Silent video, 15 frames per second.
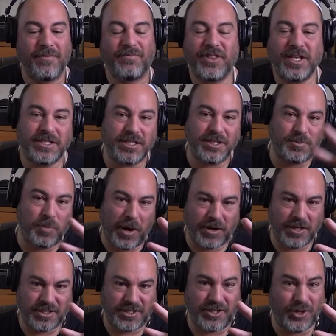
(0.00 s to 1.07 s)
This is
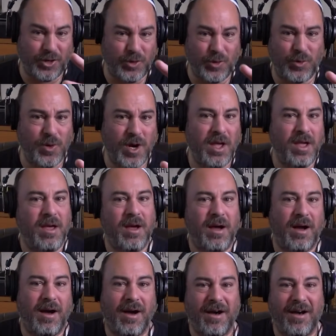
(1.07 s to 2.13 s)
part two
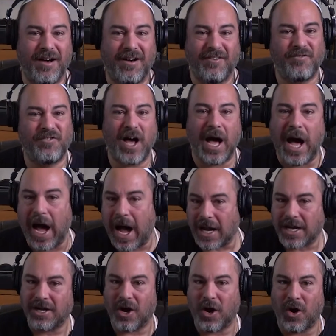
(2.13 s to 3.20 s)
of
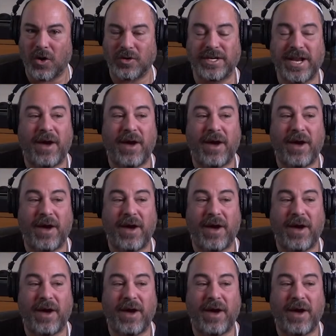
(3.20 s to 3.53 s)
Akko.